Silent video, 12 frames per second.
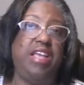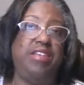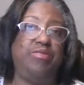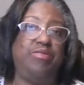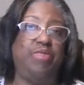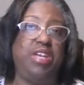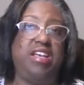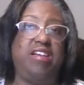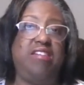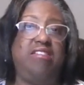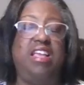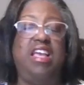as
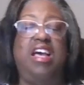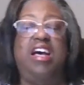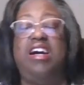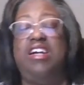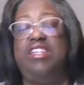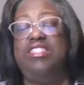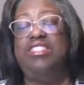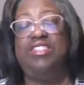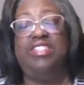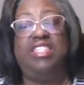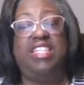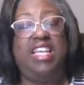well.
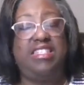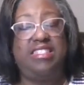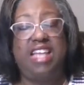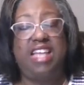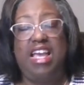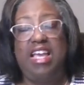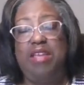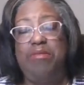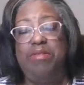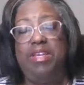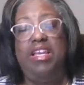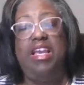Until next
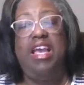time,